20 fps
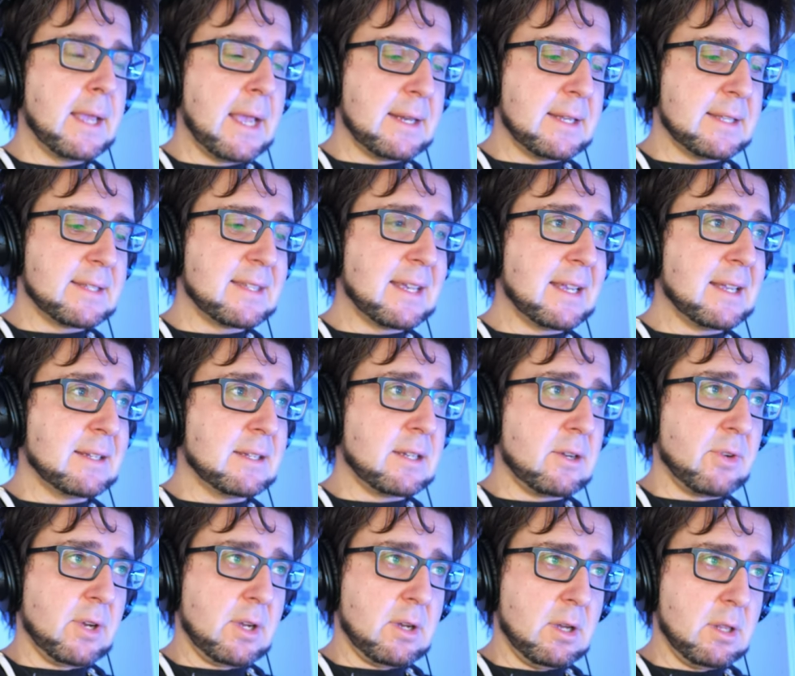and the
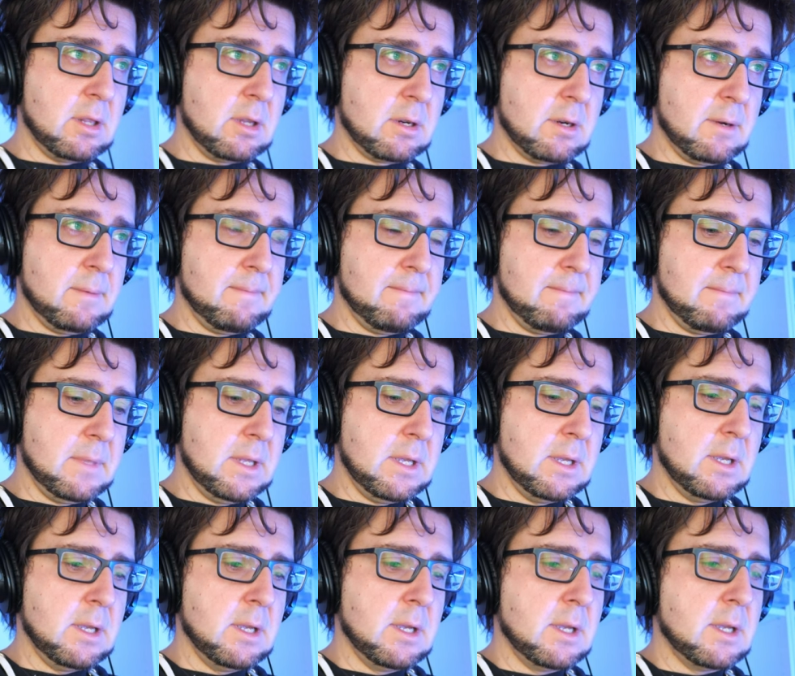secondary color
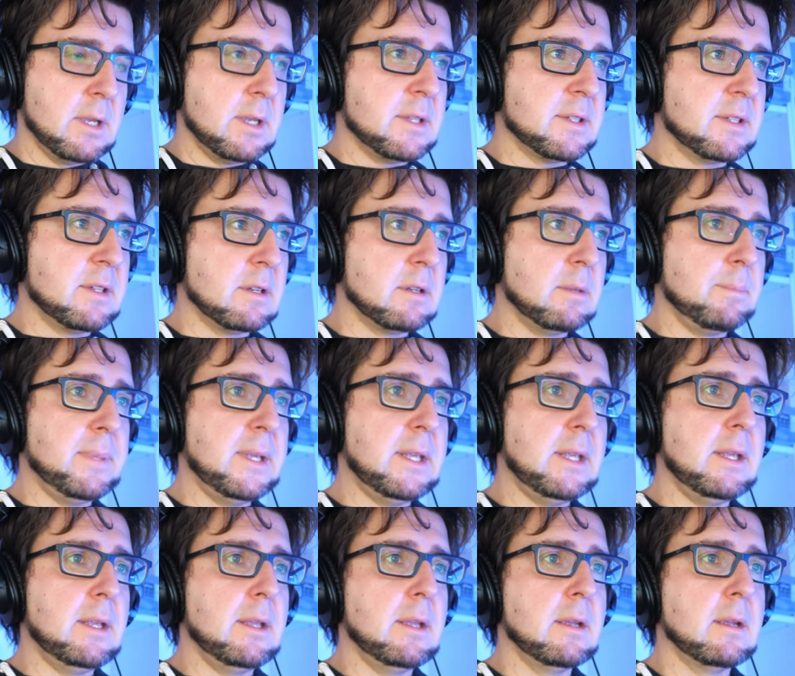is going to
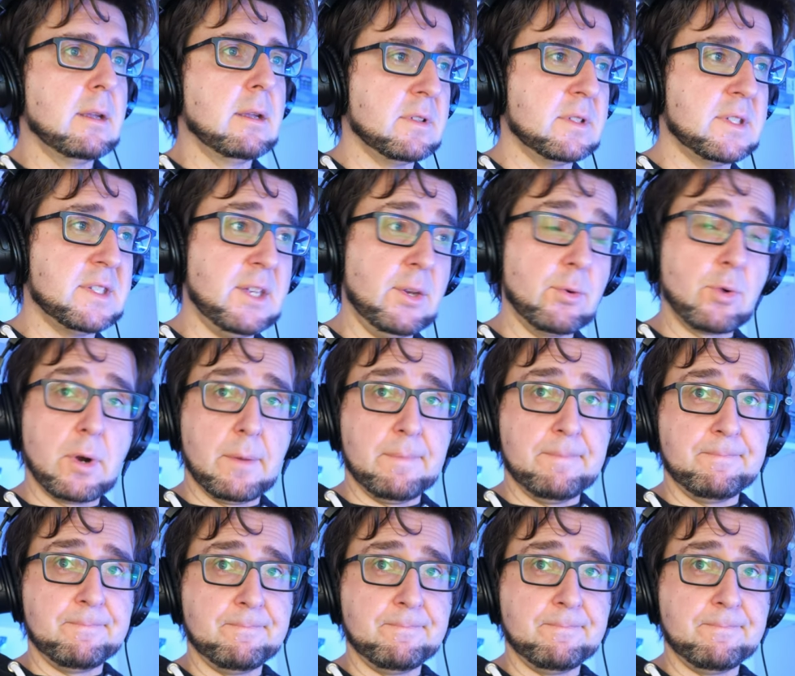be 0.